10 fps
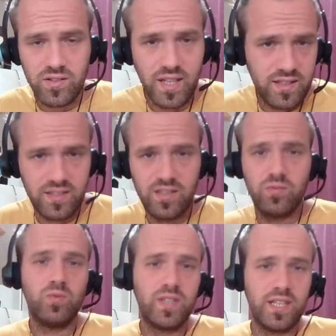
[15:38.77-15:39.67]
okay, this is
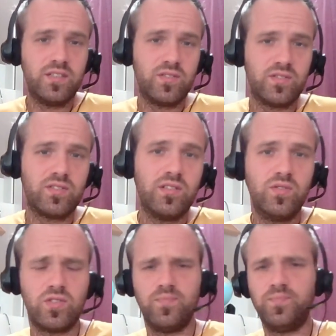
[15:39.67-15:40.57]
where we get into solution.